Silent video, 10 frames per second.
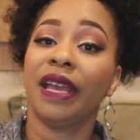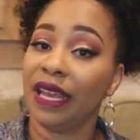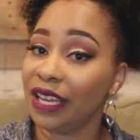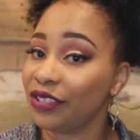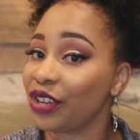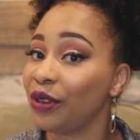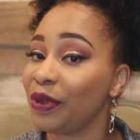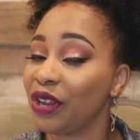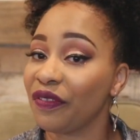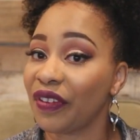is going to
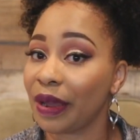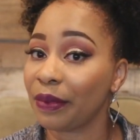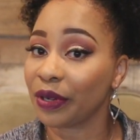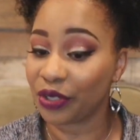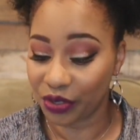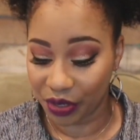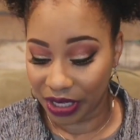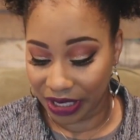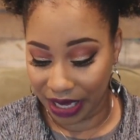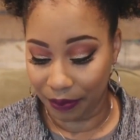be your fabric
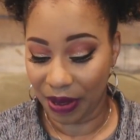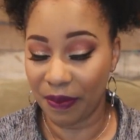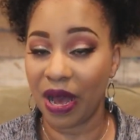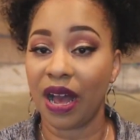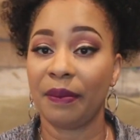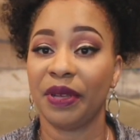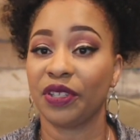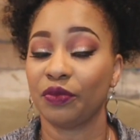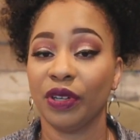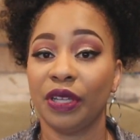choice. And my mom
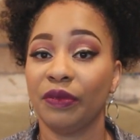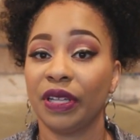is really,